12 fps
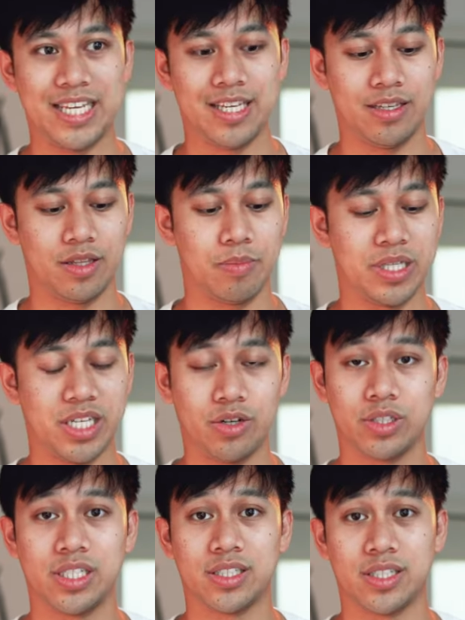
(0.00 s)
the
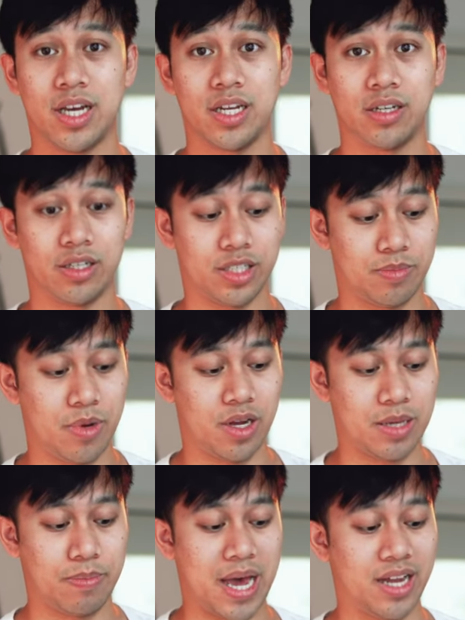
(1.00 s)
materials inside are
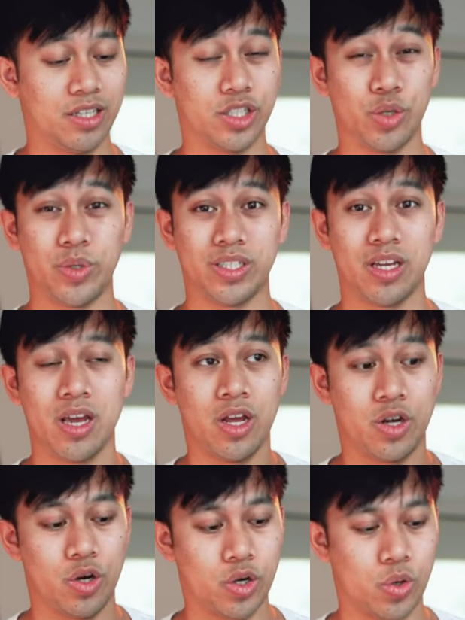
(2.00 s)
smartly padded, so it's
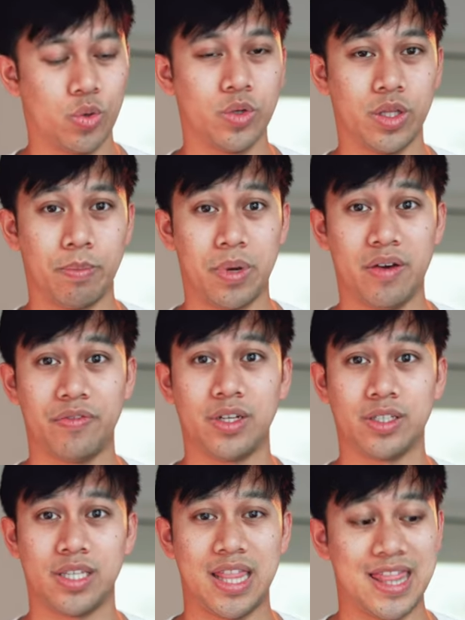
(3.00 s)
not got all the
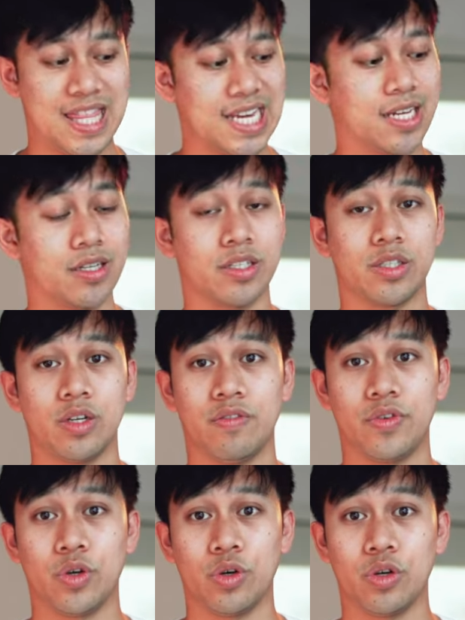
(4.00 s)
puffiness and thickness of
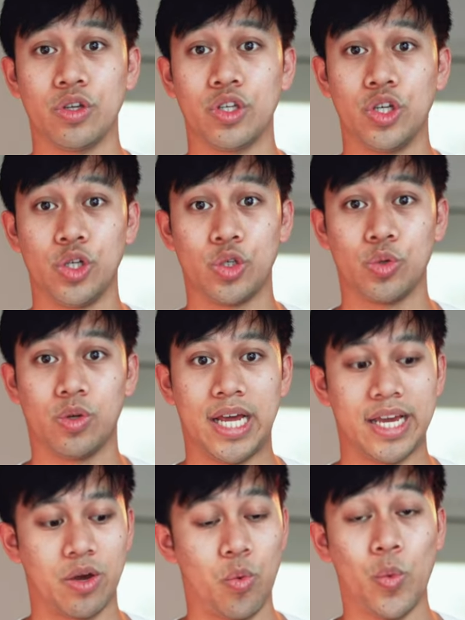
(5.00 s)
your usual
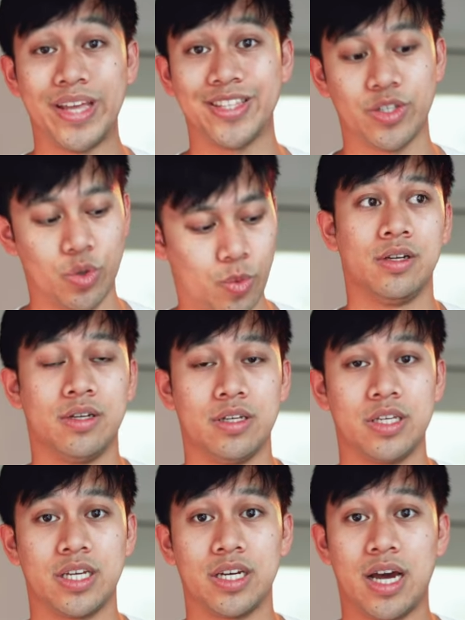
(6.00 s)
like winter wear.
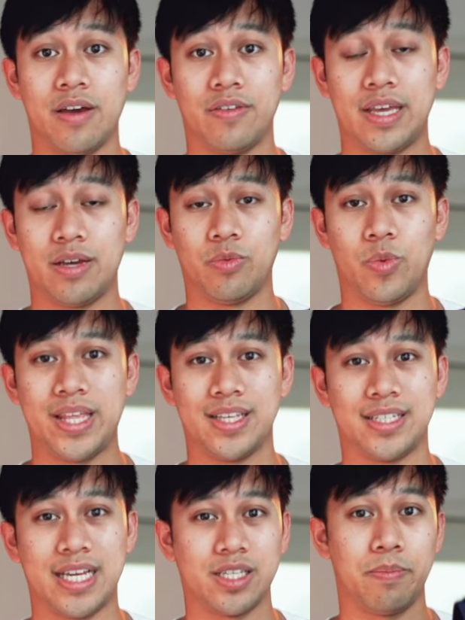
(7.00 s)
You can either wear this
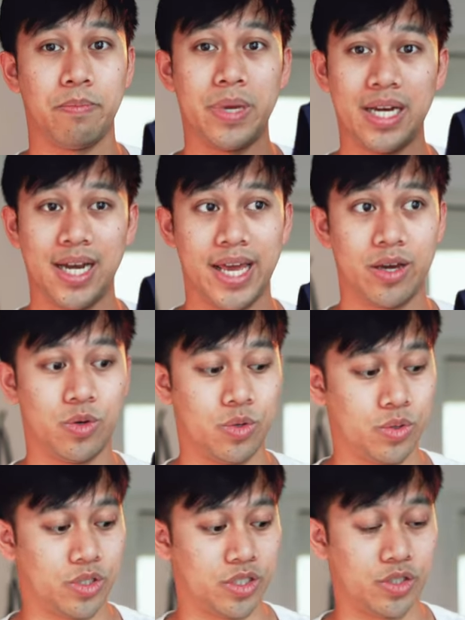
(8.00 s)
as a mid layer or
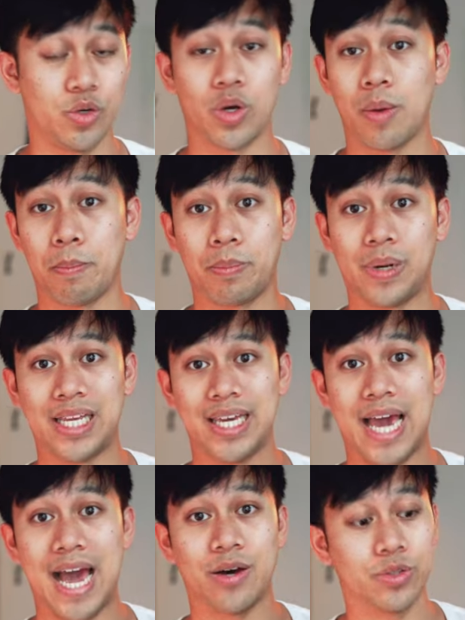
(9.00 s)
just your complete
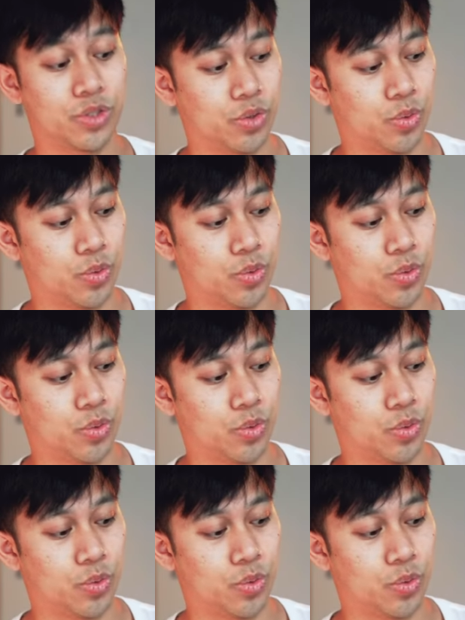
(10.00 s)
outerwear